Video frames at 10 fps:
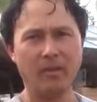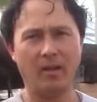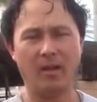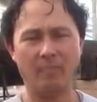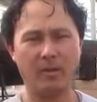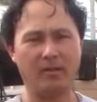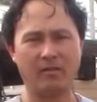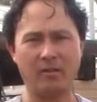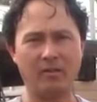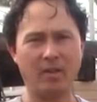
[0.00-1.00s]
And
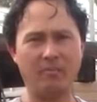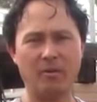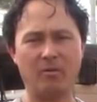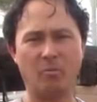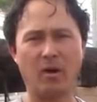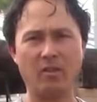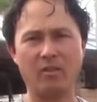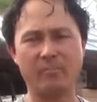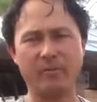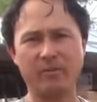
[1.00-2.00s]
basically, they've been running
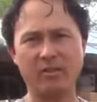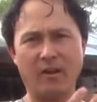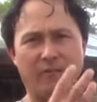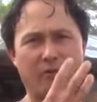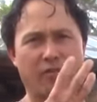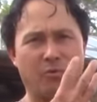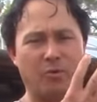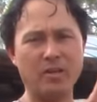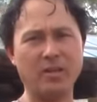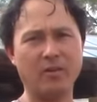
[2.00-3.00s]
this business out for
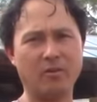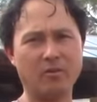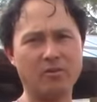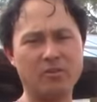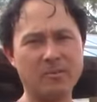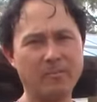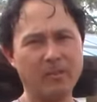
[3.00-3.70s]
3 years.